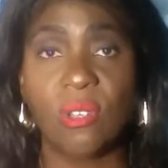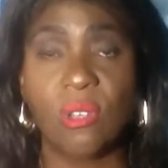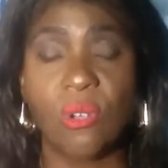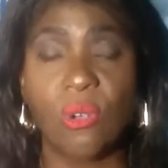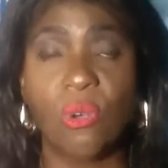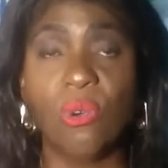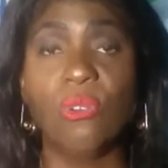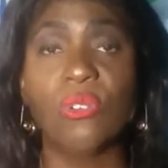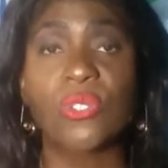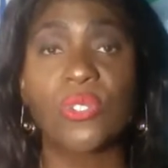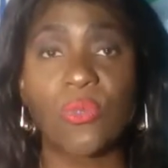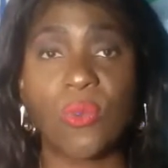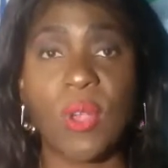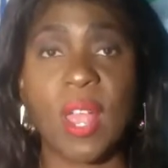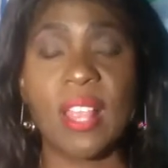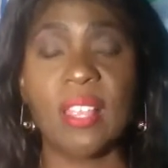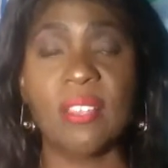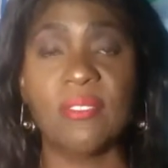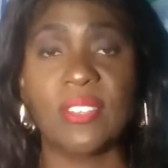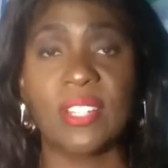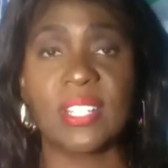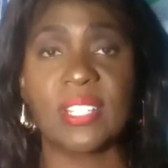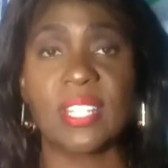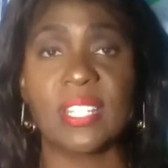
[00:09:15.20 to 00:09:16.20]
Who's
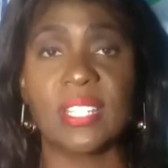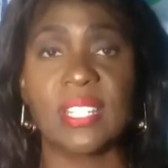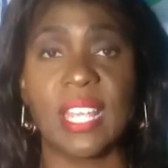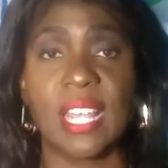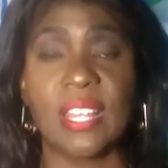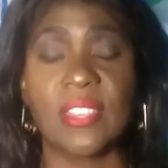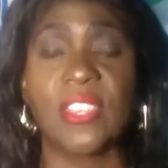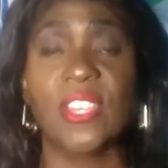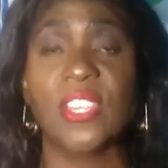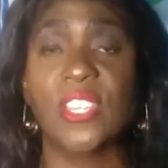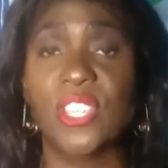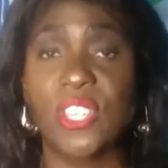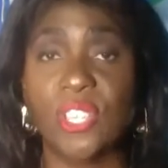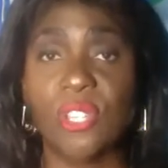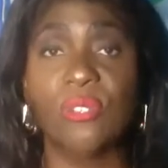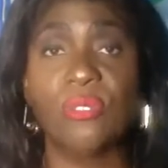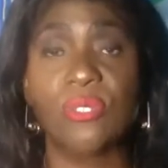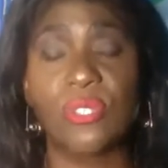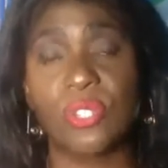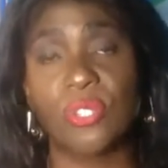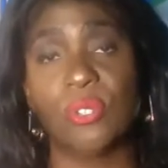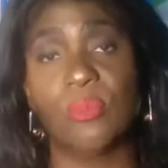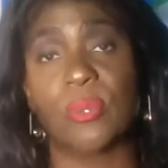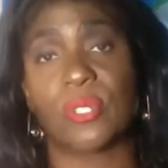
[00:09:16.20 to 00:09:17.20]
relevant today? The
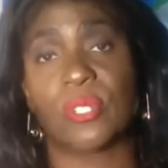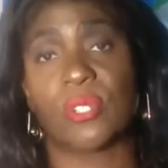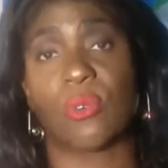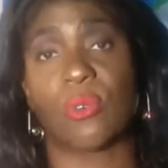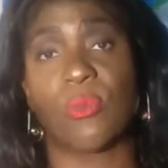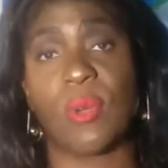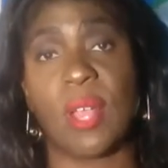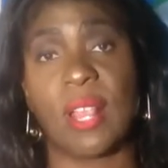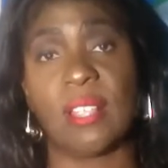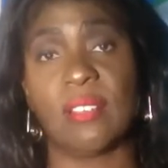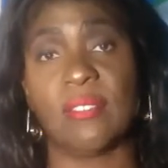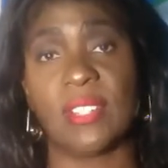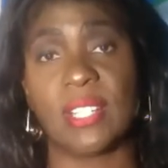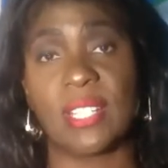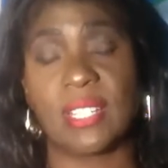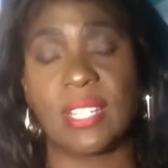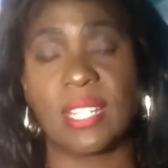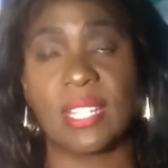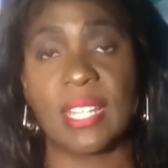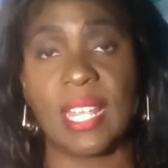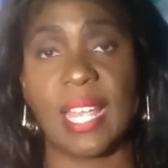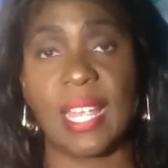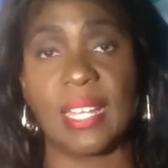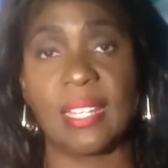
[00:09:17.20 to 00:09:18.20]
YouTubers are relevant
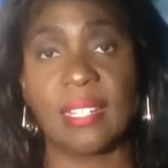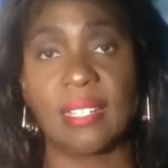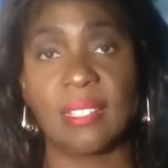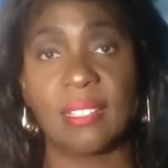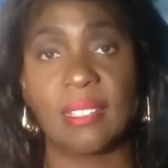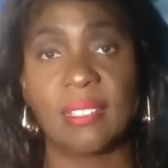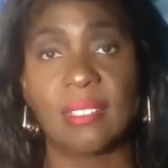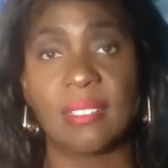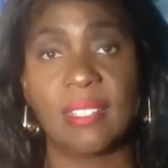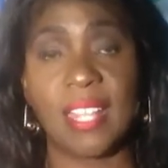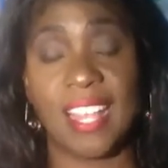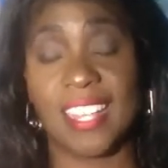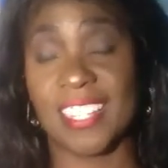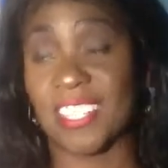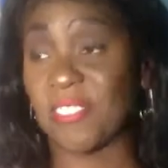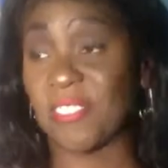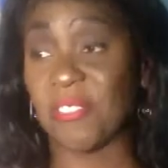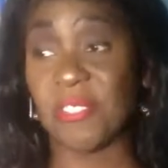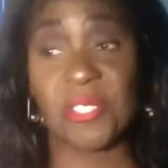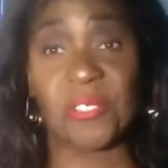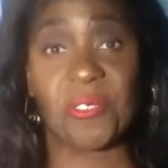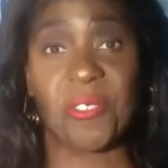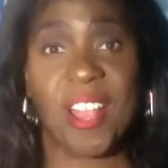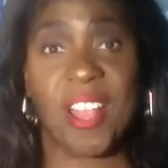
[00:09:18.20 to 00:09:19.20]
today. That's
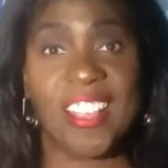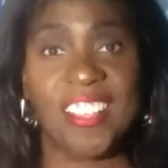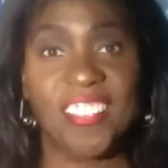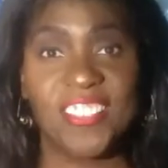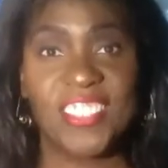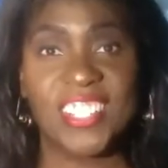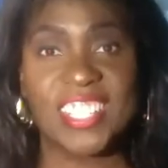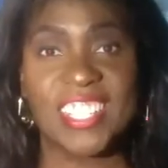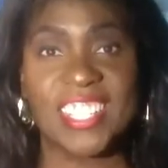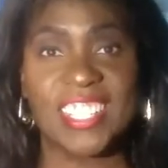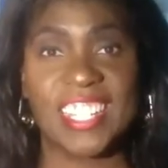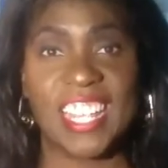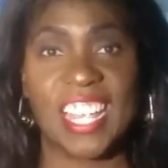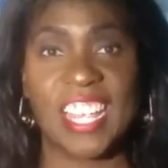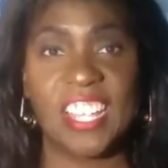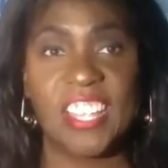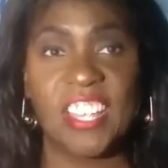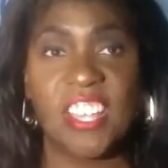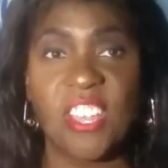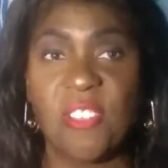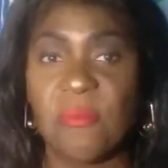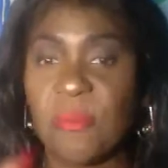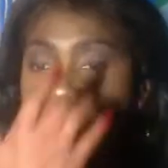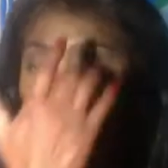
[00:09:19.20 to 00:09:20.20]
what's relevant today.
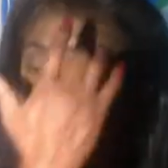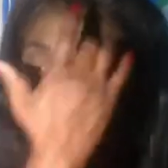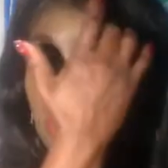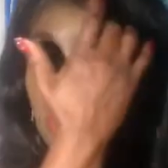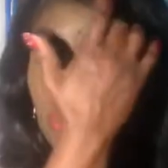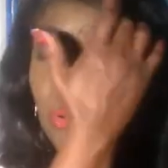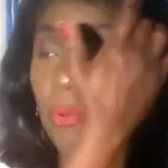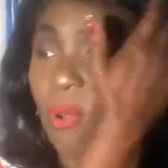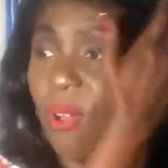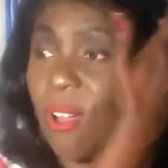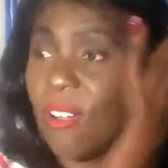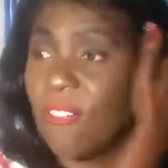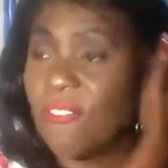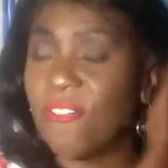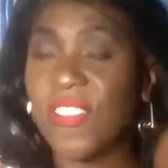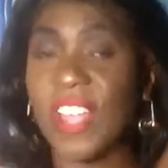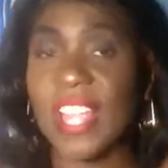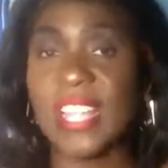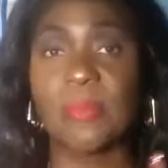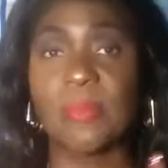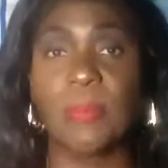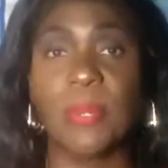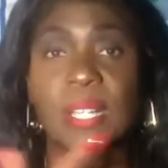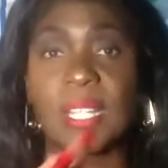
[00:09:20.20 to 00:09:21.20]
People who are on
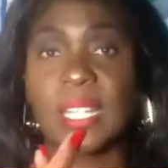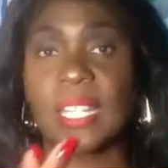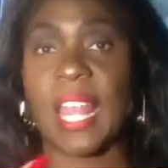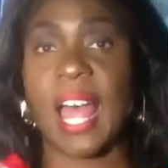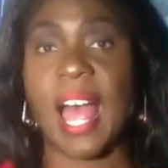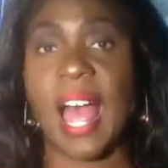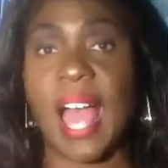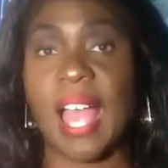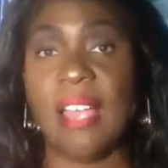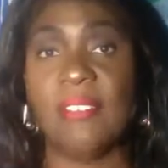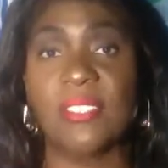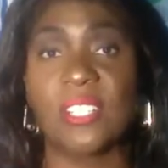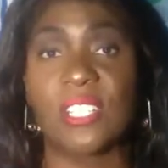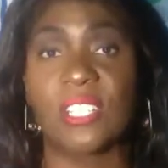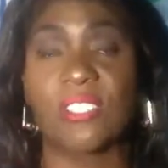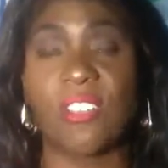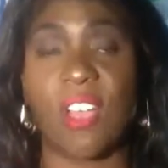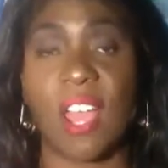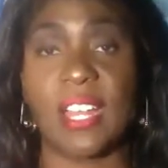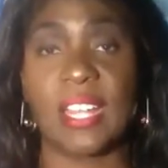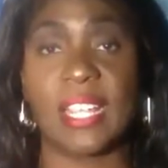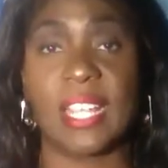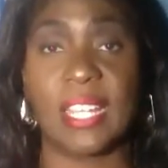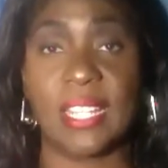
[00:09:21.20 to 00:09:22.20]
Facebook Live is
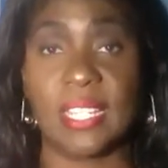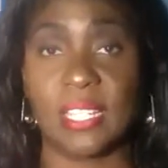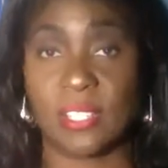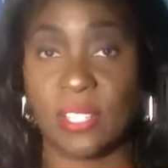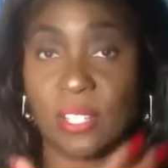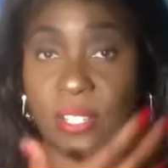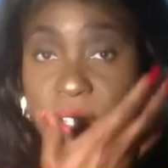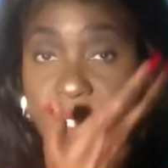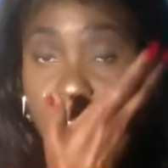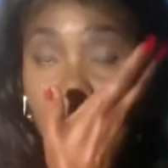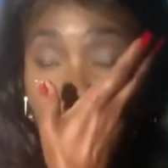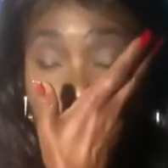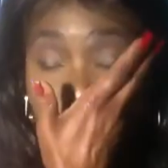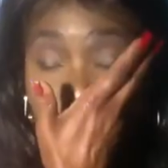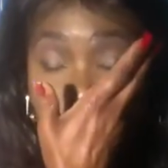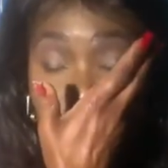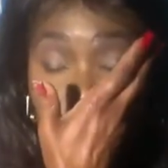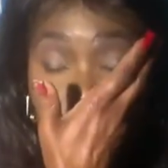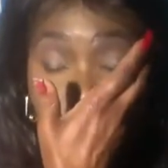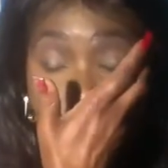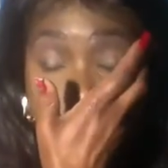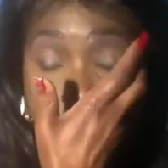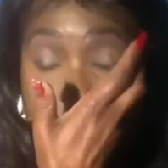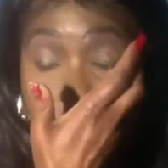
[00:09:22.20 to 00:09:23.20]
trying to get into the
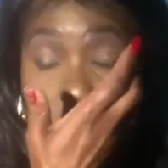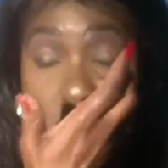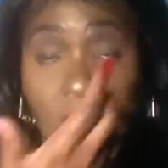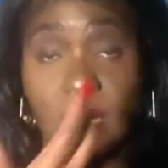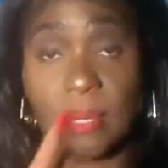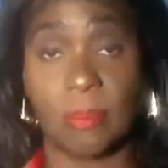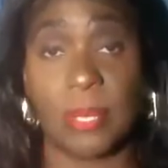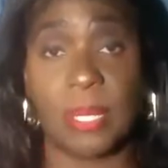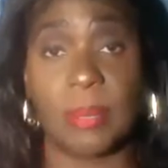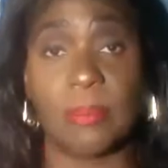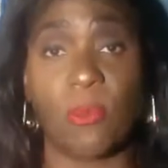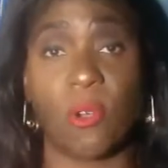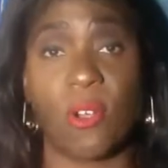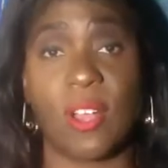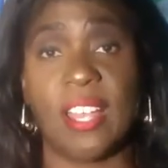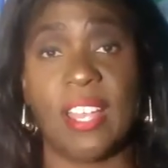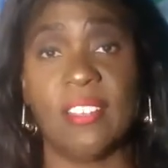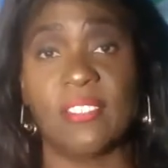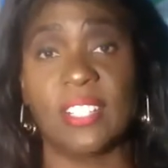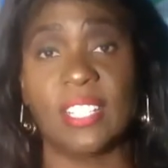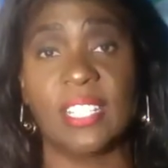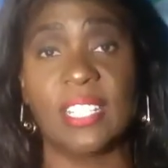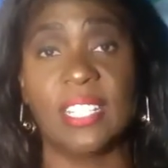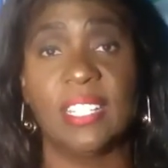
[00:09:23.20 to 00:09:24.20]
YouTube space a little bit more
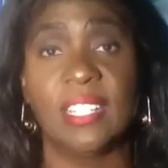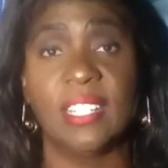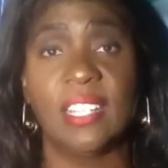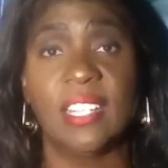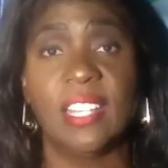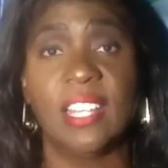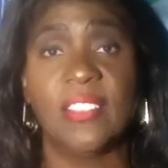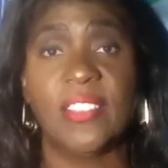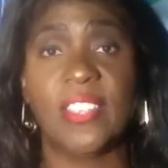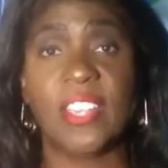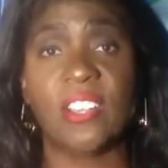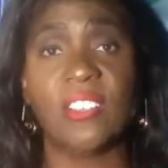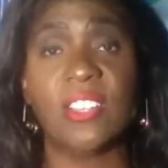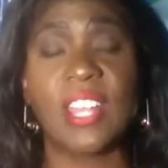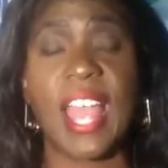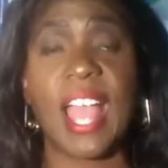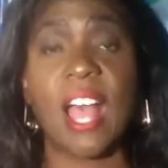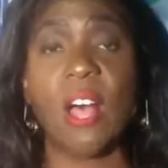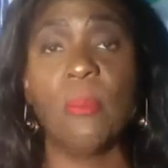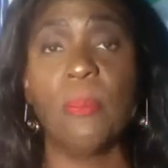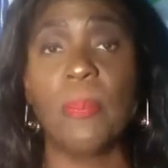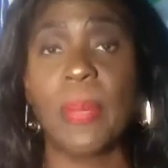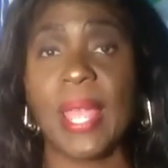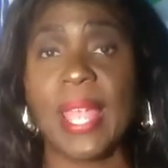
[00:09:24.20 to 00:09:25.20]
heavily. They're
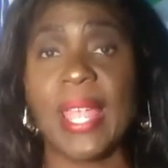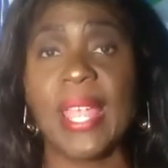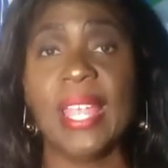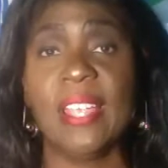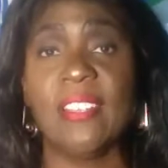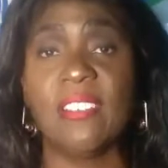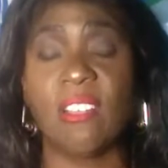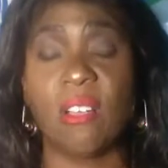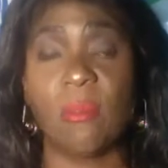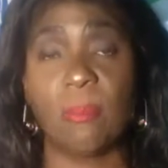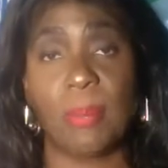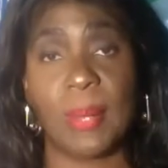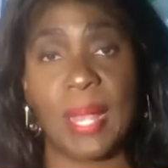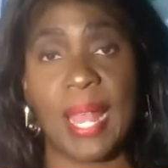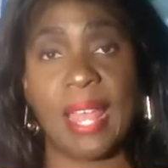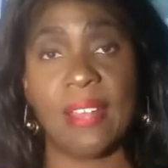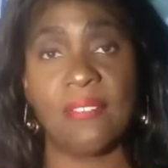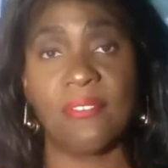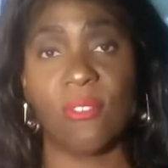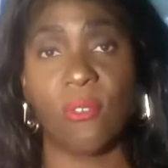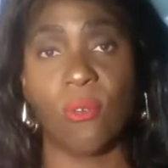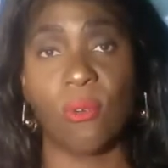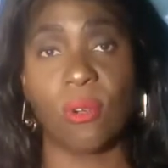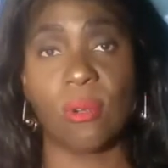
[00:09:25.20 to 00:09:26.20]
now paying on
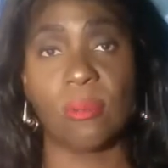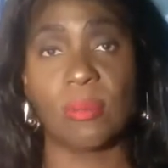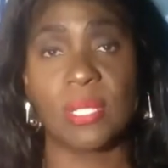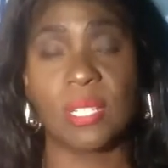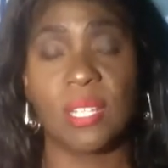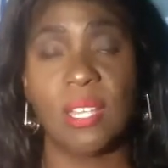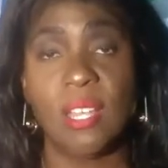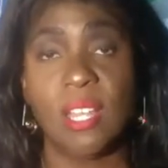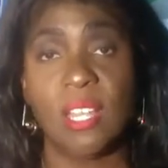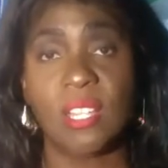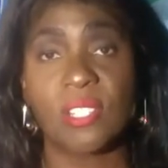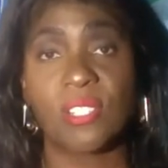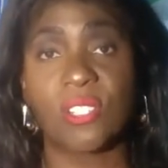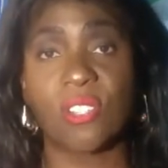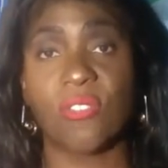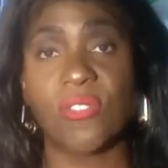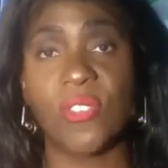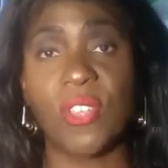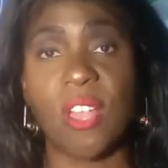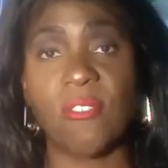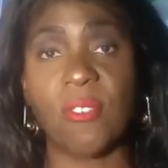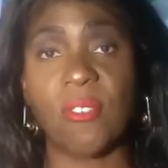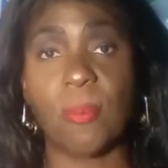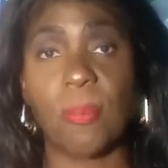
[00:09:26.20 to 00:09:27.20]
platforms. So if
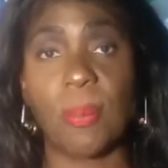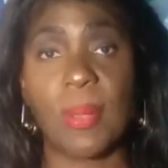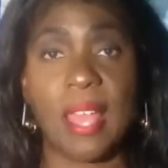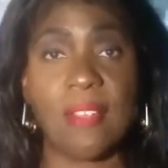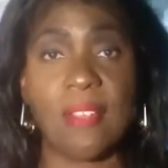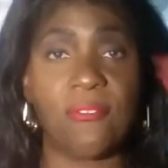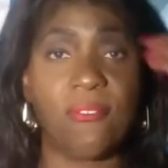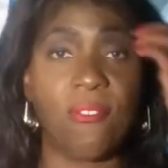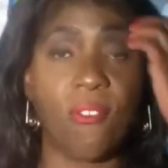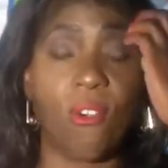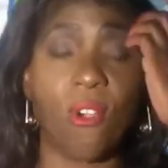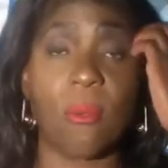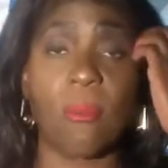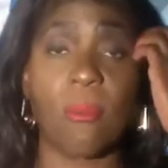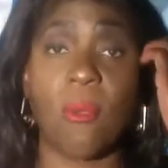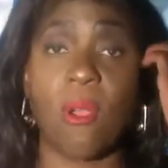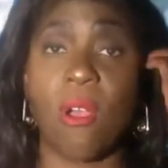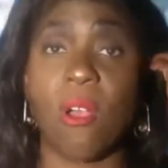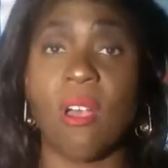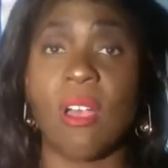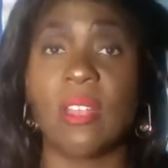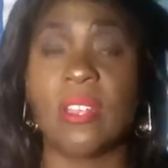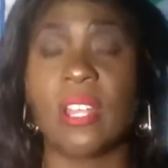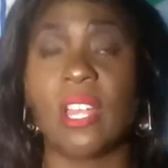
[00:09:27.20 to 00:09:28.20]
you have a platform
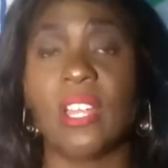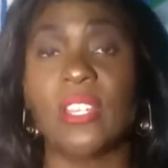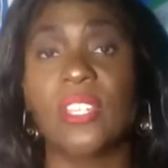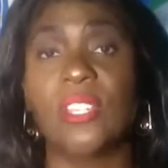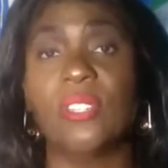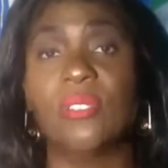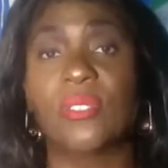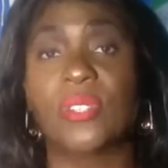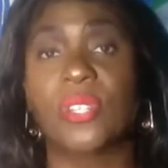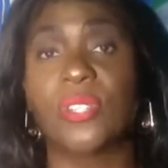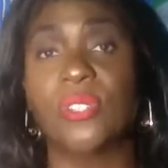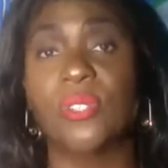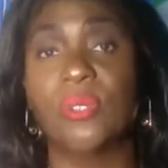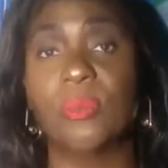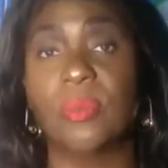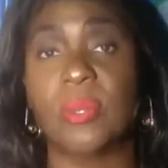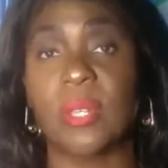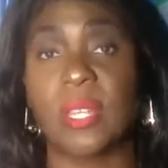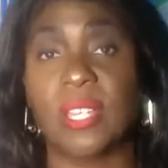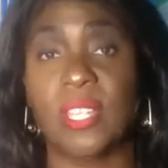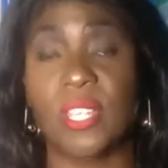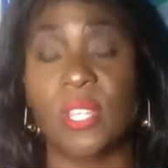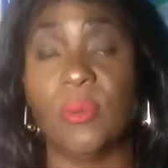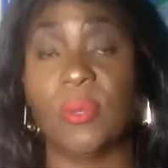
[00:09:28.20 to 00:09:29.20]
on YouTube
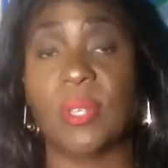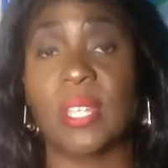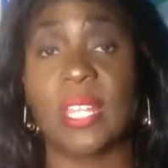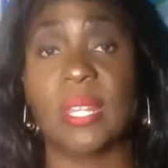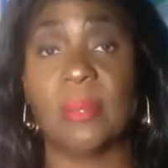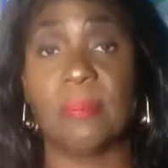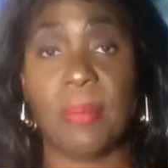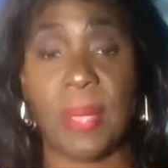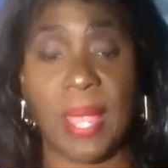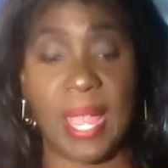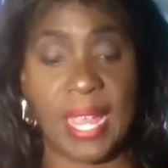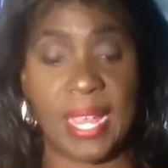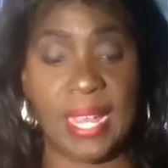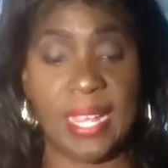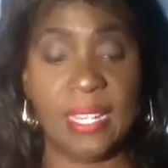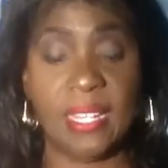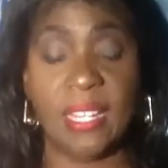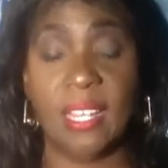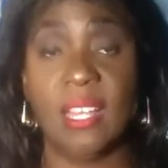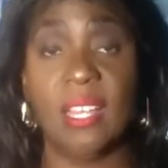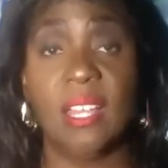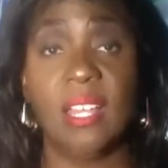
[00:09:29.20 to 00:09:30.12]
and you were getting paid,